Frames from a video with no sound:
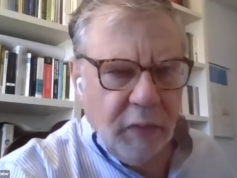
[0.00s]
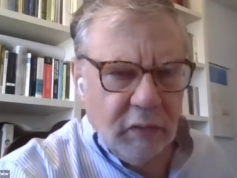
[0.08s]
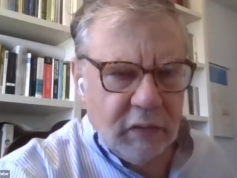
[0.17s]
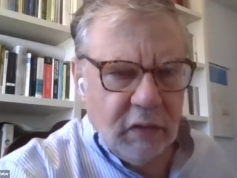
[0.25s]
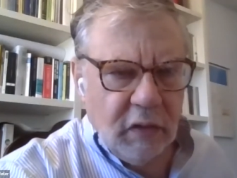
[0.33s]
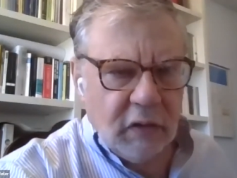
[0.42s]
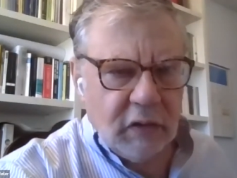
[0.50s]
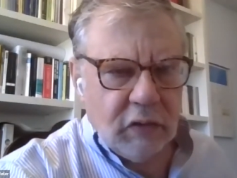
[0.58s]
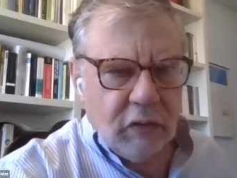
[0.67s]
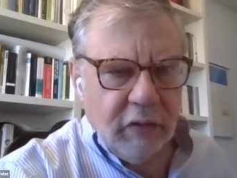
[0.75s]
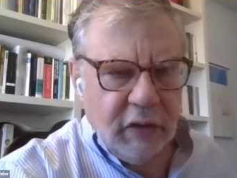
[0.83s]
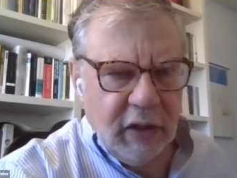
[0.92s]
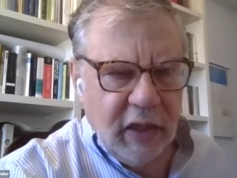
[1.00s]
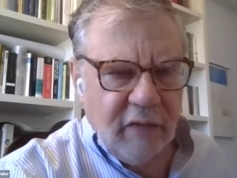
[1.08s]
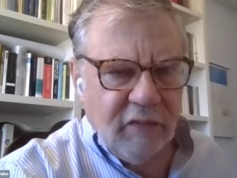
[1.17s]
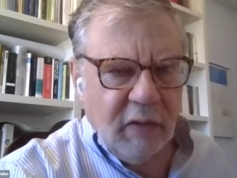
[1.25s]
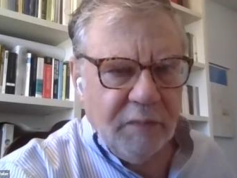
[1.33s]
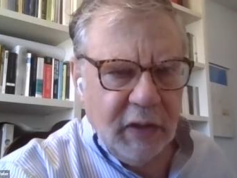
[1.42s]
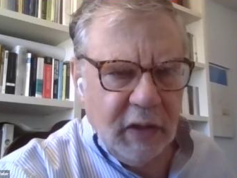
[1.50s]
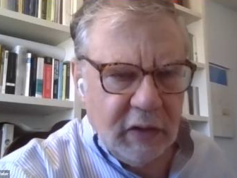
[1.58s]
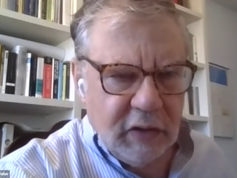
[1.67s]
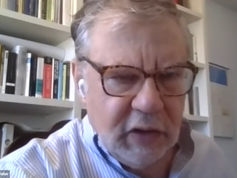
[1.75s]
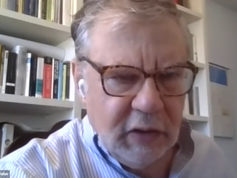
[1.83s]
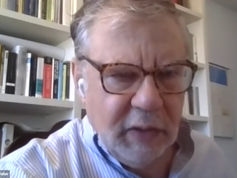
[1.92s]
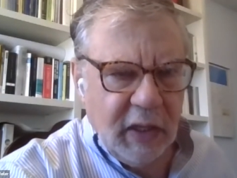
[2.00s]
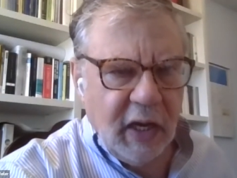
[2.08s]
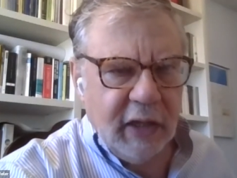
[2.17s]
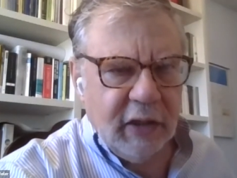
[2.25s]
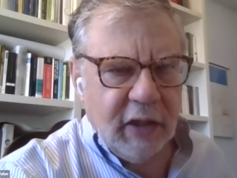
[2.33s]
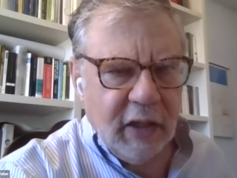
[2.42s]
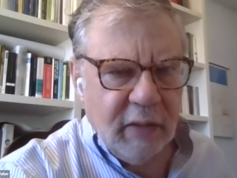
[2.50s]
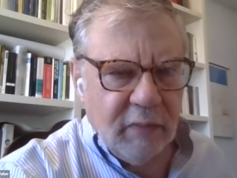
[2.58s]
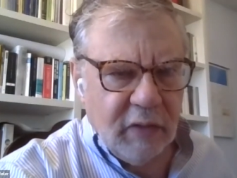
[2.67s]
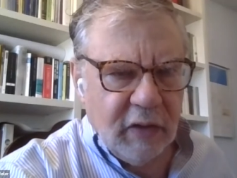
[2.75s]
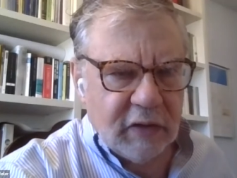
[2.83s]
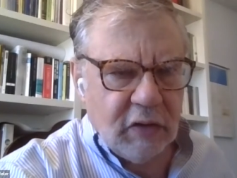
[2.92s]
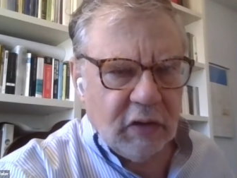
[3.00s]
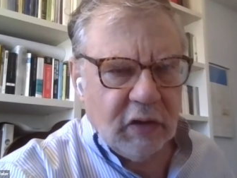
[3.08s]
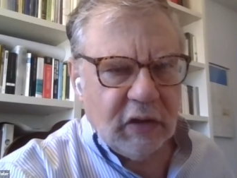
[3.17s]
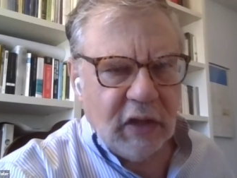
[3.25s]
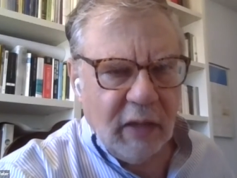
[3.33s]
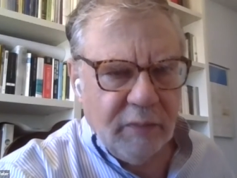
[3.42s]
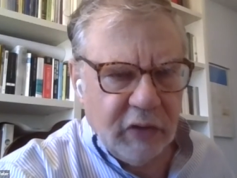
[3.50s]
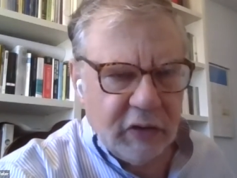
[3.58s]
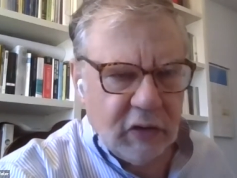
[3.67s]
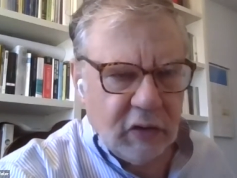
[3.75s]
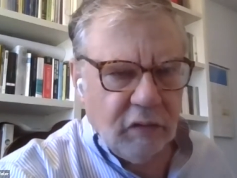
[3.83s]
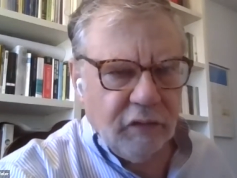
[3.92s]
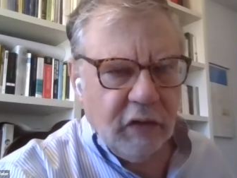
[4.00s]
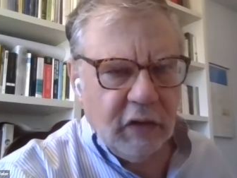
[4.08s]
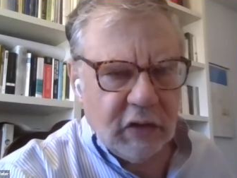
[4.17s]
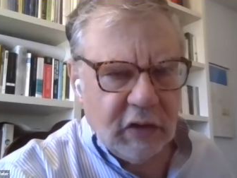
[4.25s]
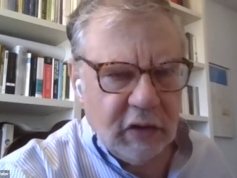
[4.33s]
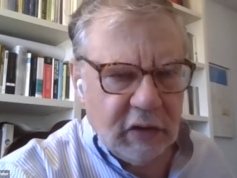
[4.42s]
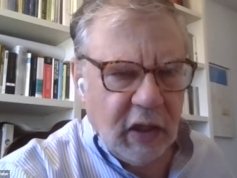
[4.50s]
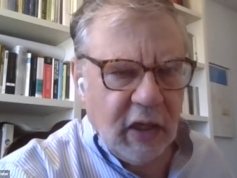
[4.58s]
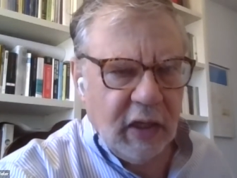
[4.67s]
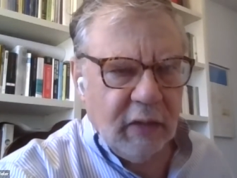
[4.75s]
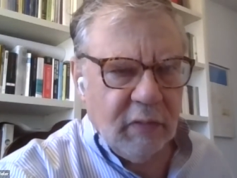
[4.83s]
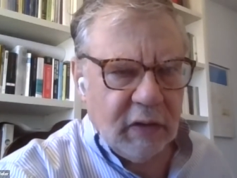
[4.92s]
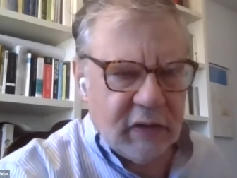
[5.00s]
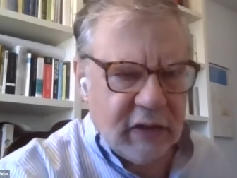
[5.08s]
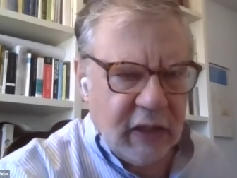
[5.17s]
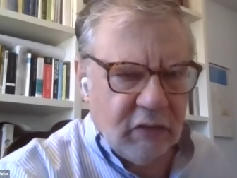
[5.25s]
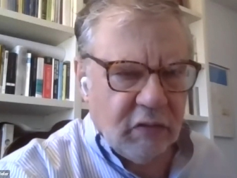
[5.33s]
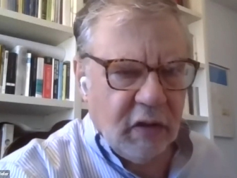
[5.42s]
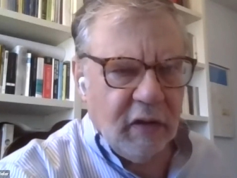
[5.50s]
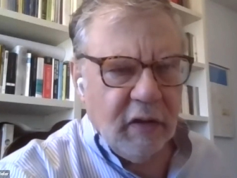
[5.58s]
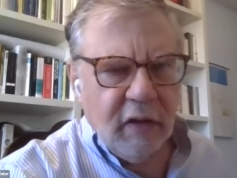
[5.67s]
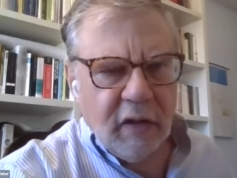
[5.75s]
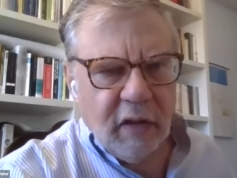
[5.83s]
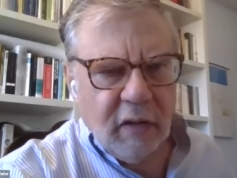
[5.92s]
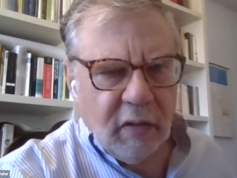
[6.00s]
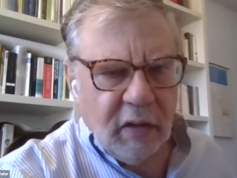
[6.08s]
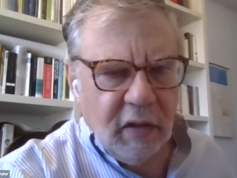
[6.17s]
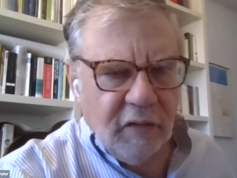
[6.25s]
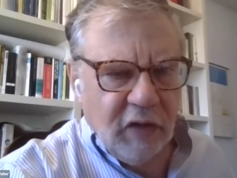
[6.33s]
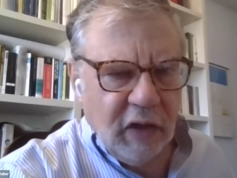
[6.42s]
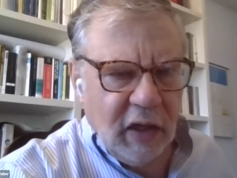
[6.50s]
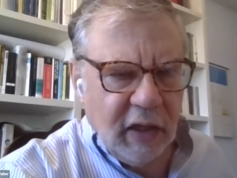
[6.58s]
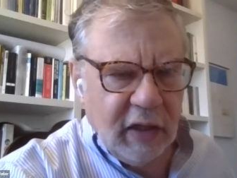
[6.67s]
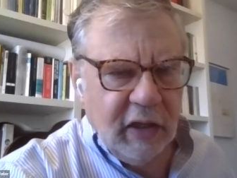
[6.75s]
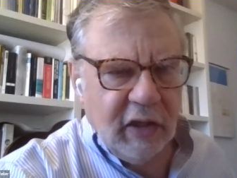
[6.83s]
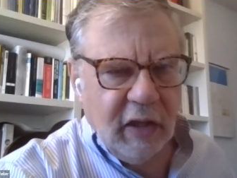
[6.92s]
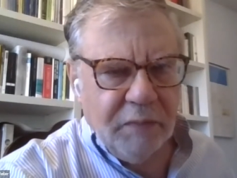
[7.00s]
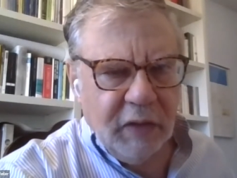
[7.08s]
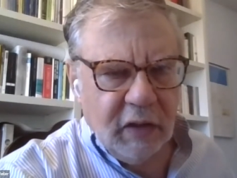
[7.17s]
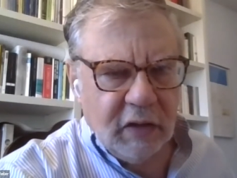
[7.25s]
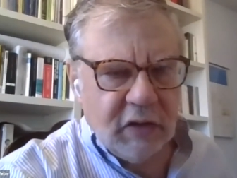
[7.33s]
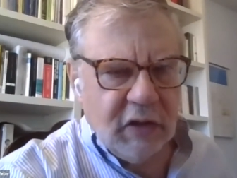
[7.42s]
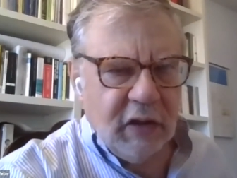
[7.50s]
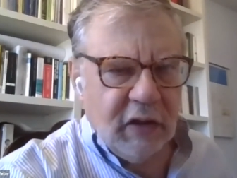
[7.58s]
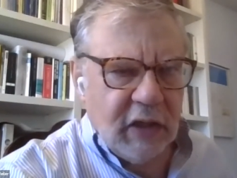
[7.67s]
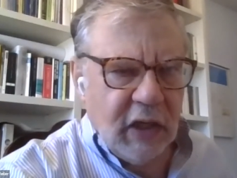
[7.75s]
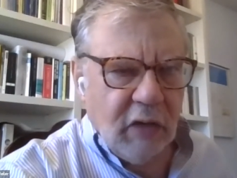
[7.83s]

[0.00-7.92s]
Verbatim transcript: Postdocs already have their PhD behind them. There's not the time pressure to finish in time, etc. If they're lucky, their PhD is